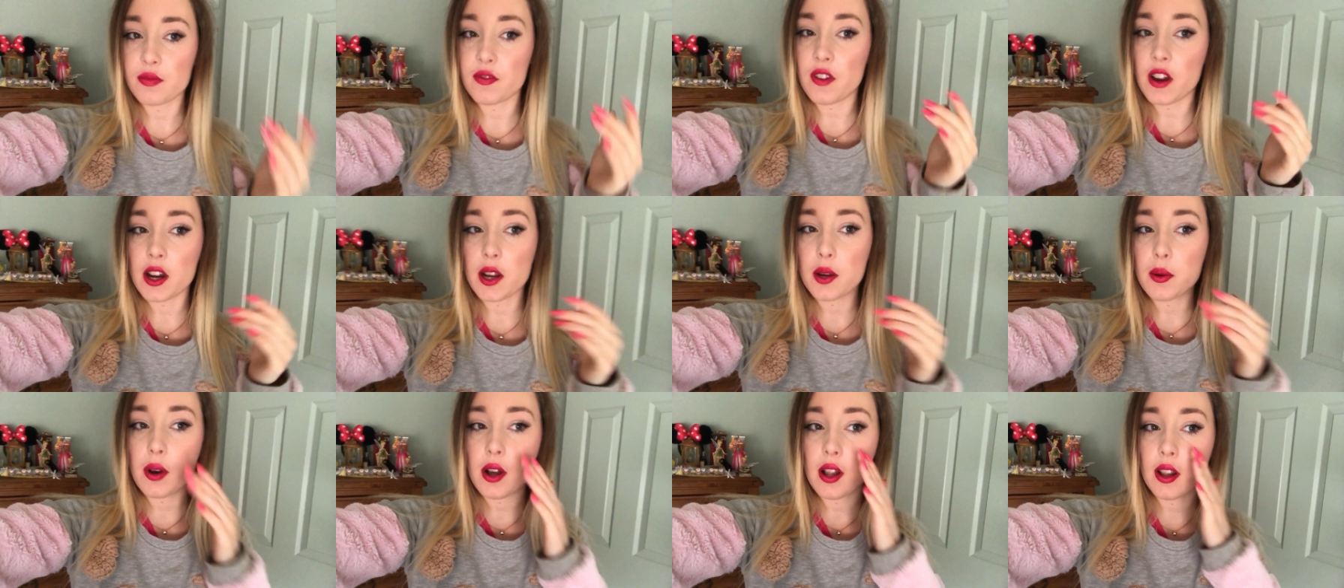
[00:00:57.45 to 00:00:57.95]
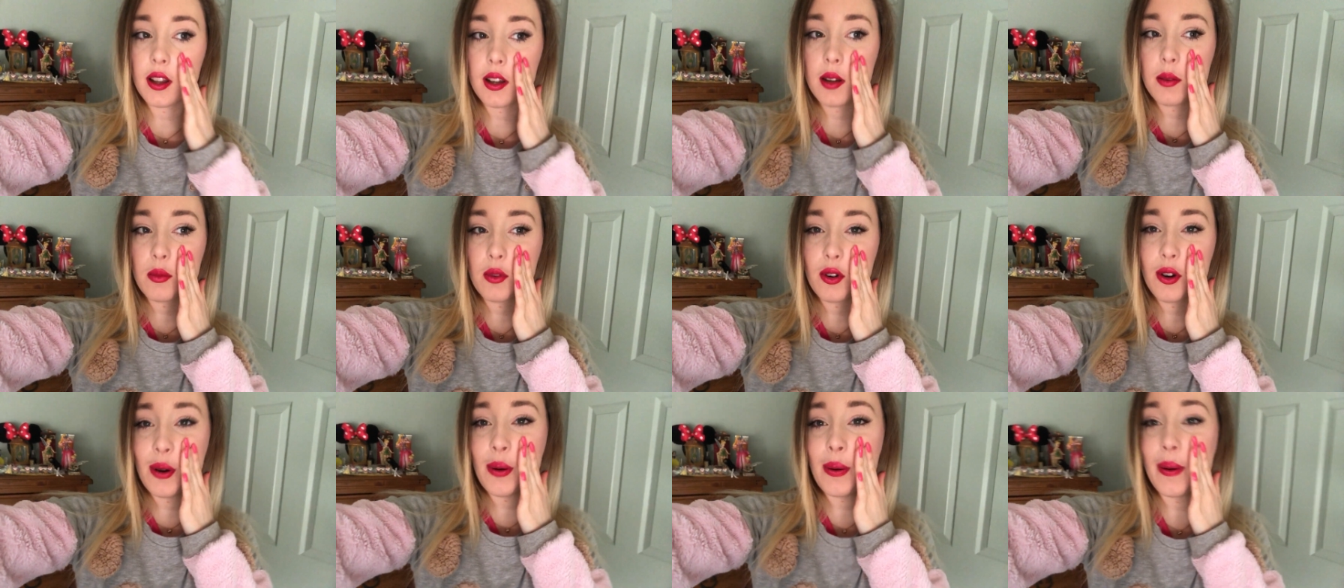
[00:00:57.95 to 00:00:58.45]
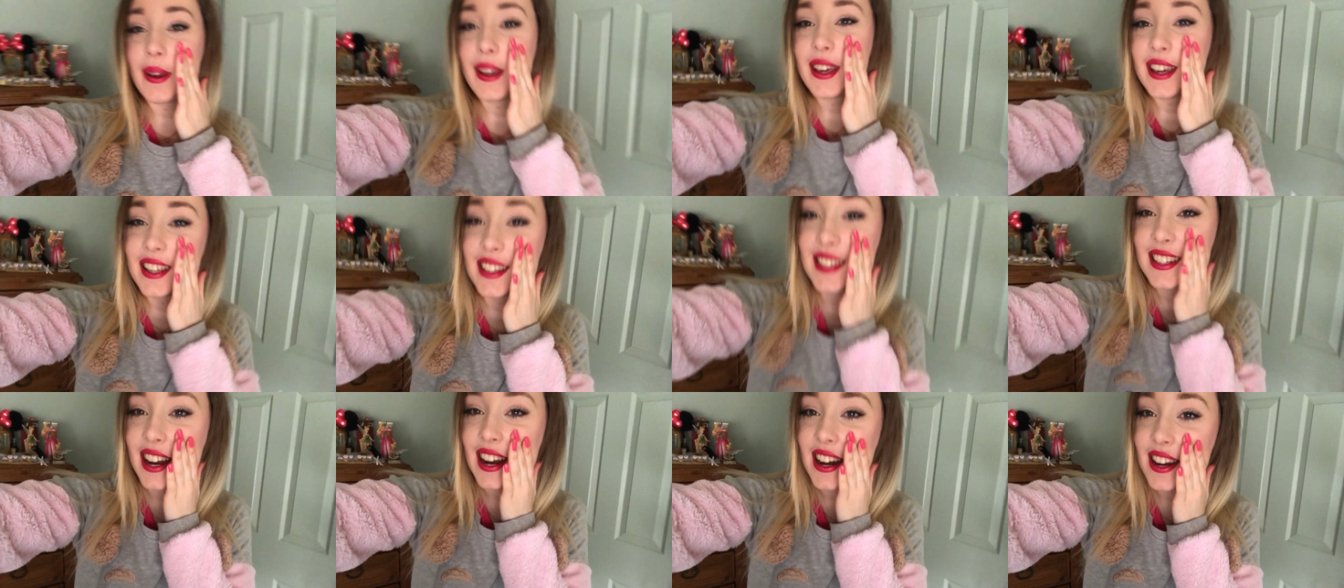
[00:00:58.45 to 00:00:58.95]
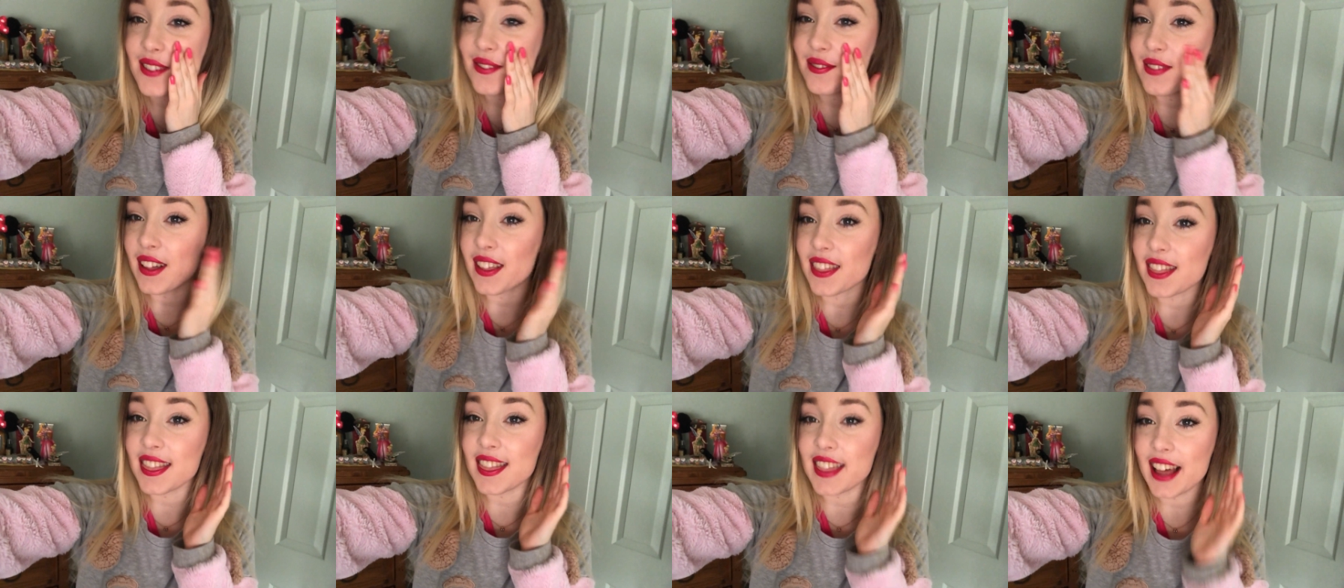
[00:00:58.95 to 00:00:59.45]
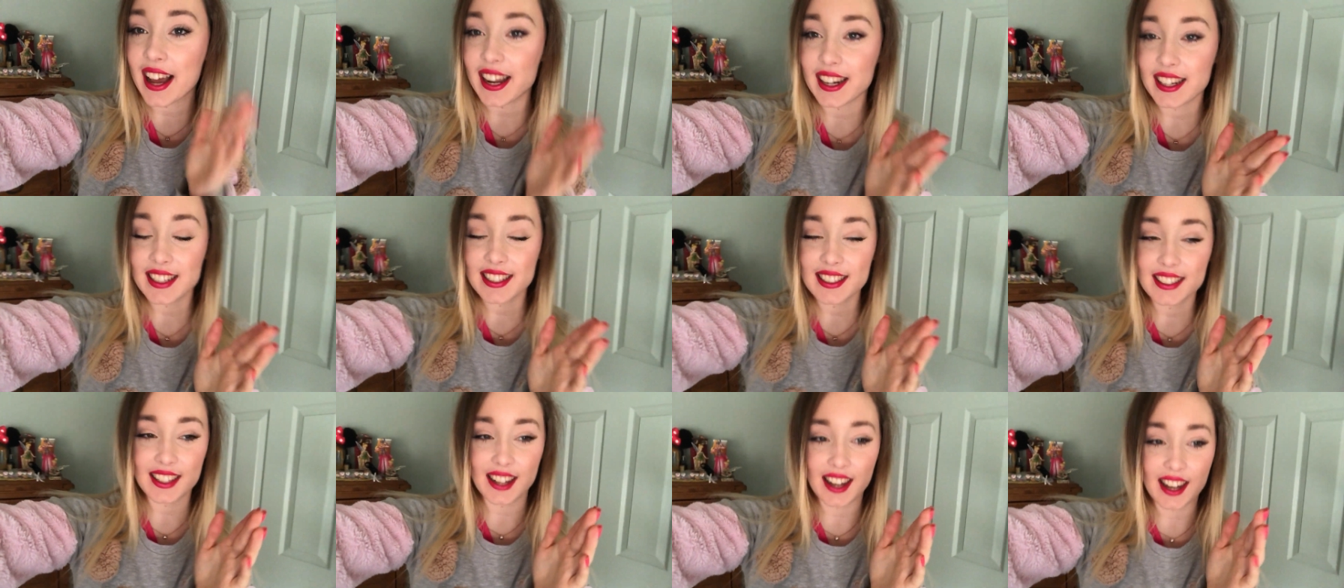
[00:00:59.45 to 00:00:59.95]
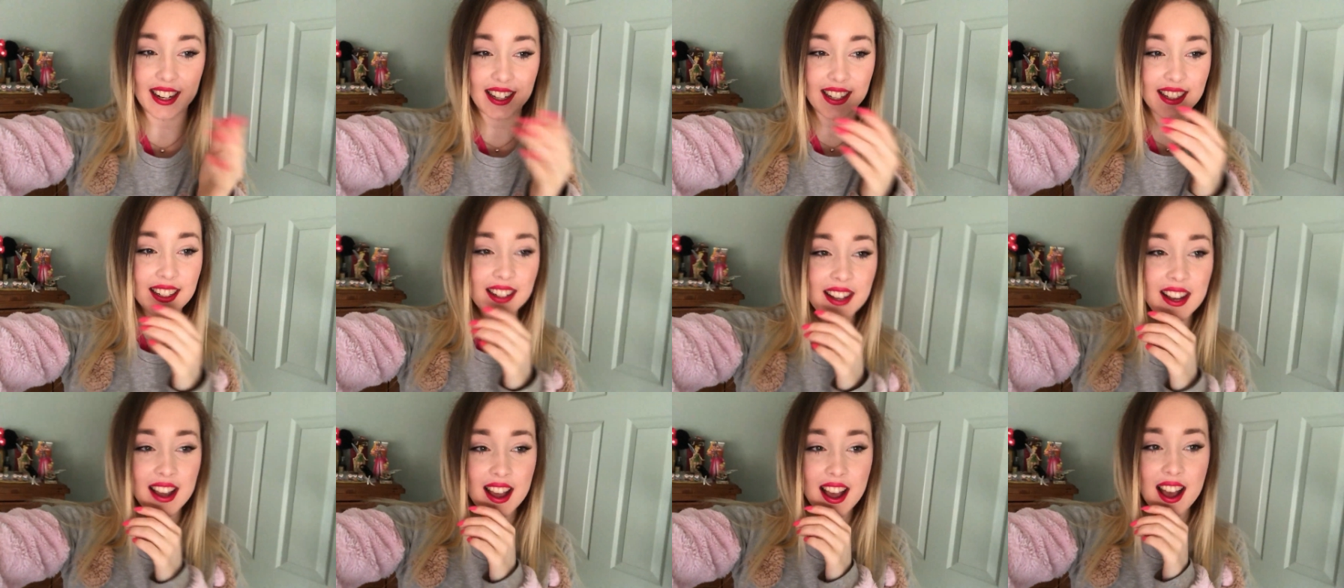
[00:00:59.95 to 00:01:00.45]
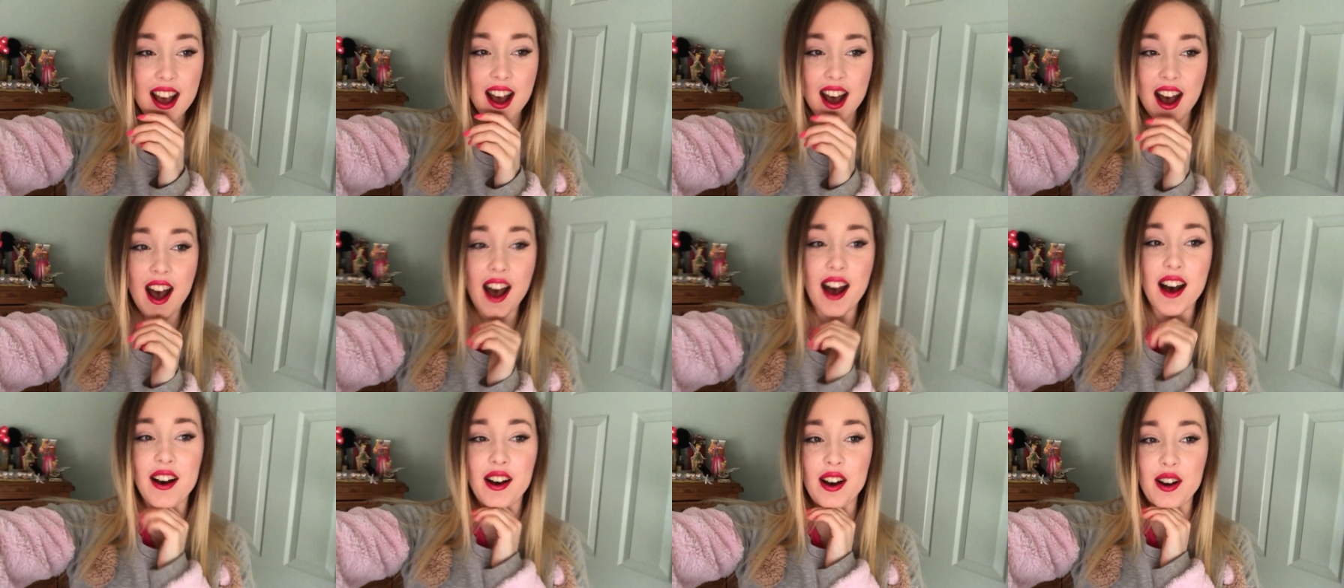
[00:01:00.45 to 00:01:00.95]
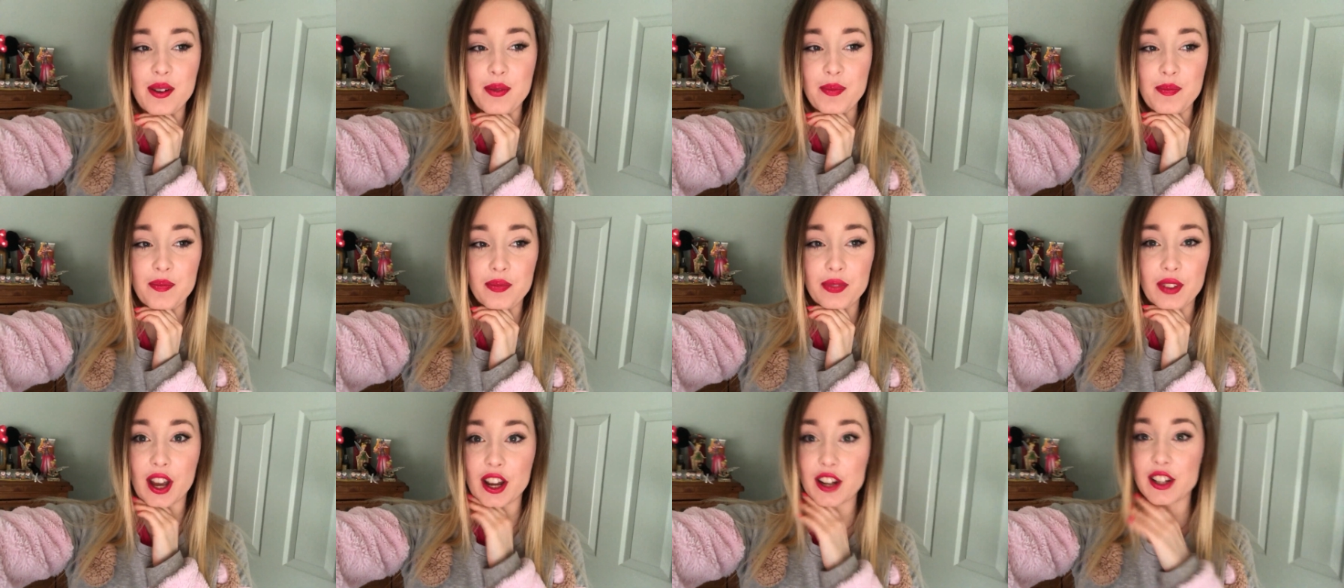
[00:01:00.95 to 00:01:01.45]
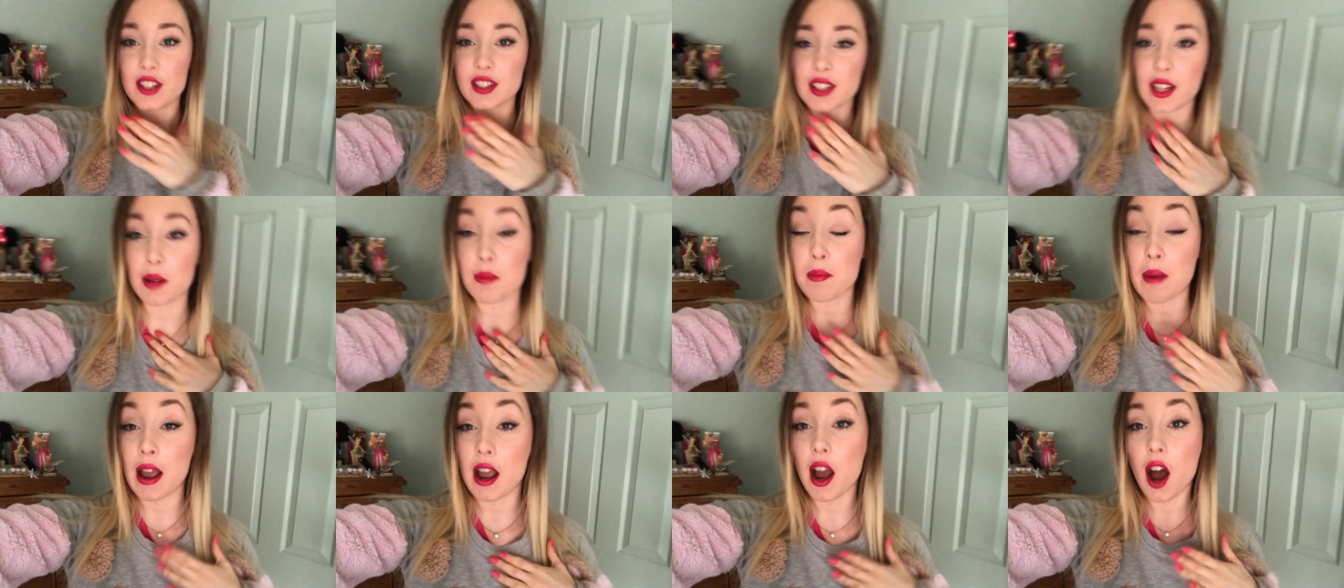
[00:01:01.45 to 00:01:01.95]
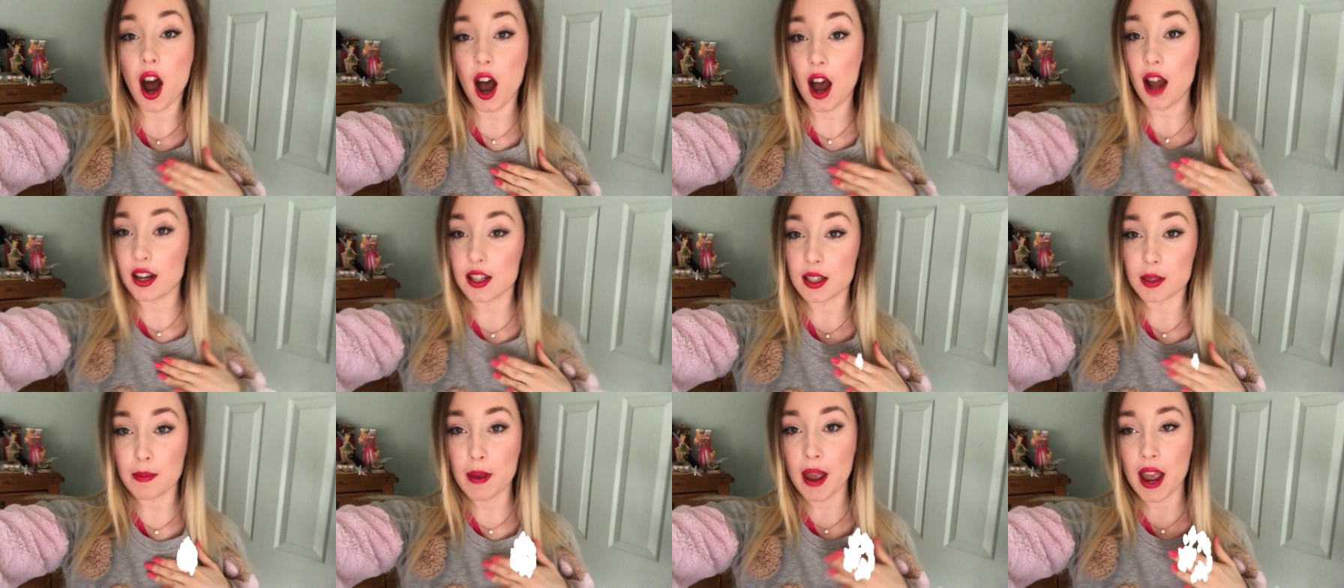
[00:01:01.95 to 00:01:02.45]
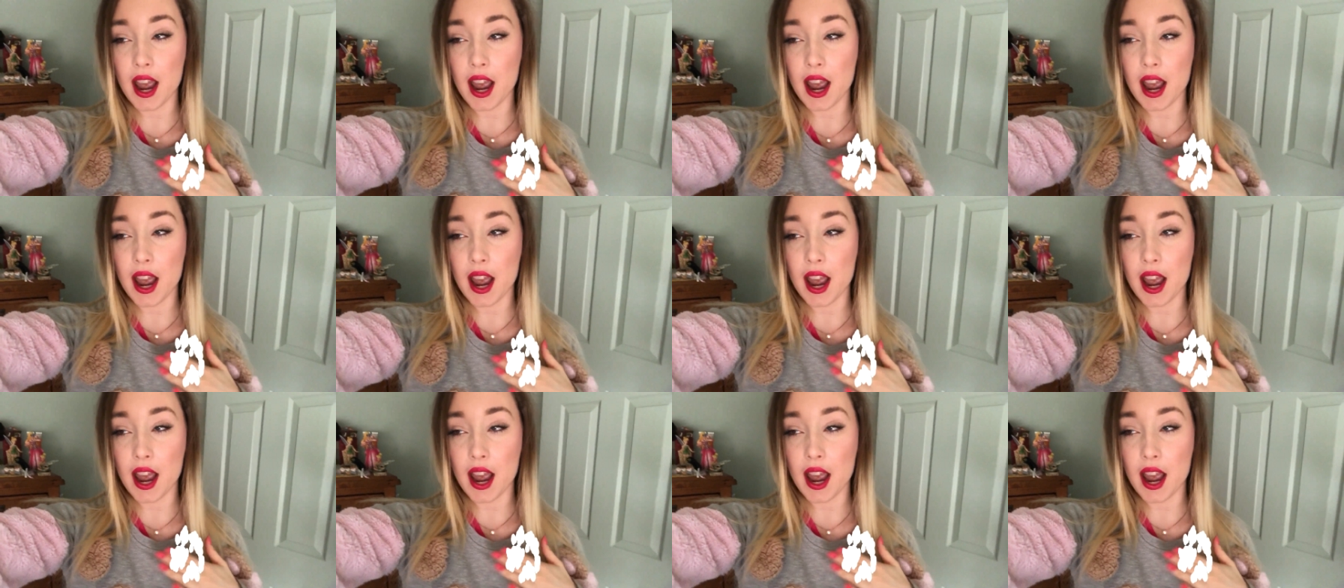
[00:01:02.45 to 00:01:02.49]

very well anymore because I'm that excited. I just, like, my heart is